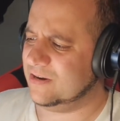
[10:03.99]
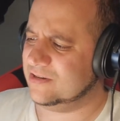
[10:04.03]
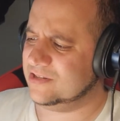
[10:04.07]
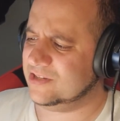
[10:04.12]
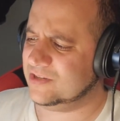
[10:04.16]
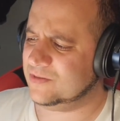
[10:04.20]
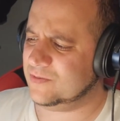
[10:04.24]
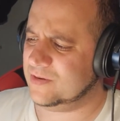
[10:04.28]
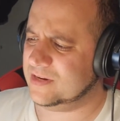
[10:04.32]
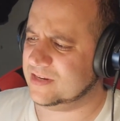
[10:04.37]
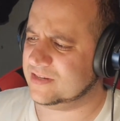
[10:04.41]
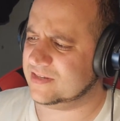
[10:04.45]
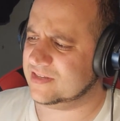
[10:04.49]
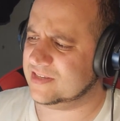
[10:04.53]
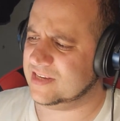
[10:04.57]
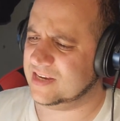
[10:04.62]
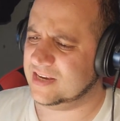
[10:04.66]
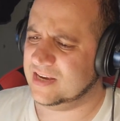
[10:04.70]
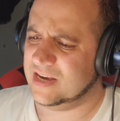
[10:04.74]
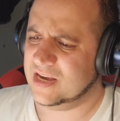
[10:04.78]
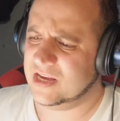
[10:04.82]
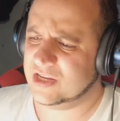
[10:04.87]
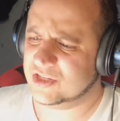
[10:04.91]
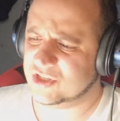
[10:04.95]
I just want to
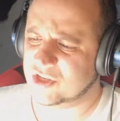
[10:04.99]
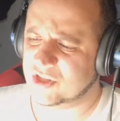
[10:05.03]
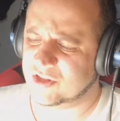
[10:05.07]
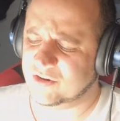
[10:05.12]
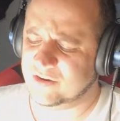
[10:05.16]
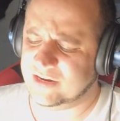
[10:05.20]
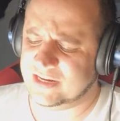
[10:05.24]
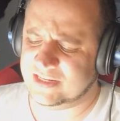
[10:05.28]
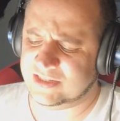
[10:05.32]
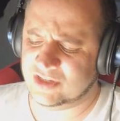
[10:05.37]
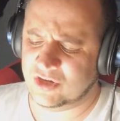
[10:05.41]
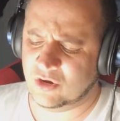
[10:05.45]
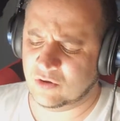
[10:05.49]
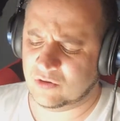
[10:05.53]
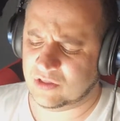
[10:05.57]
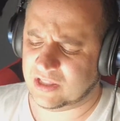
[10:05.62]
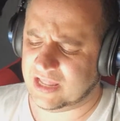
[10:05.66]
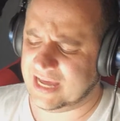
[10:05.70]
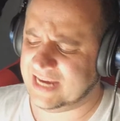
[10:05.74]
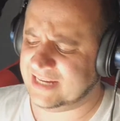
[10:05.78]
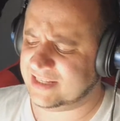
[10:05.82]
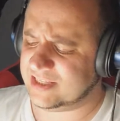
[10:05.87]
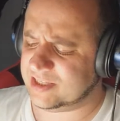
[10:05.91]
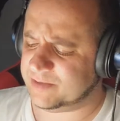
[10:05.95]
see. So there is no
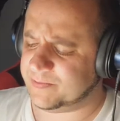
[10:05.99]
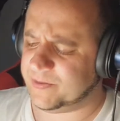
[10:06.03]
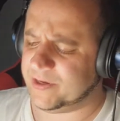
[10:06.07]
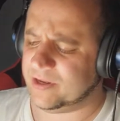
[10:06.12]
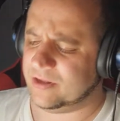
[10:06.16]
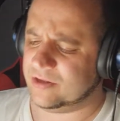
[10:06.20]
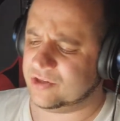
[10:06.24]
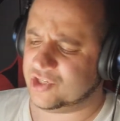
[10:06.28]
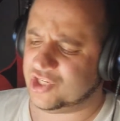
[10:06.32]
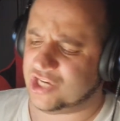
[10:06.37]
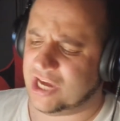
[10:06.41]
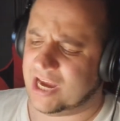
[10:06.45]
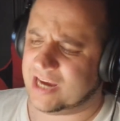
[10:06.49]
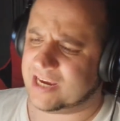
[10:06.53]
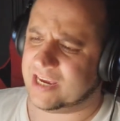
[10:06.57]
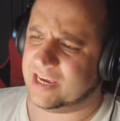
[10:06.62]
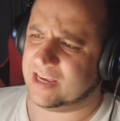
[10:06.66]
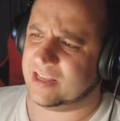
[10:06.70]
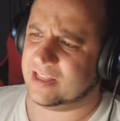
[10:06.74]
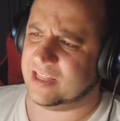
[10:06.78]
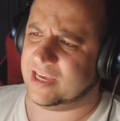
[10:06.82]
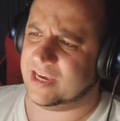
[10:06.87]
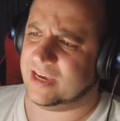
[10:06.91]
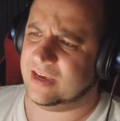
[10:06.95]
light spill,
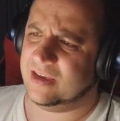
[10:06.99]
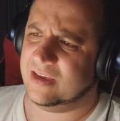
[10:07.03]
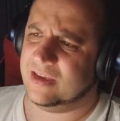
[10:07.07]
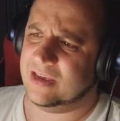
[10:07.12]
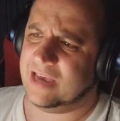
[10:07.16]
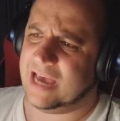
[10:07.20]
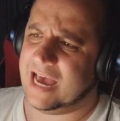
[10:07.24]
shockingly.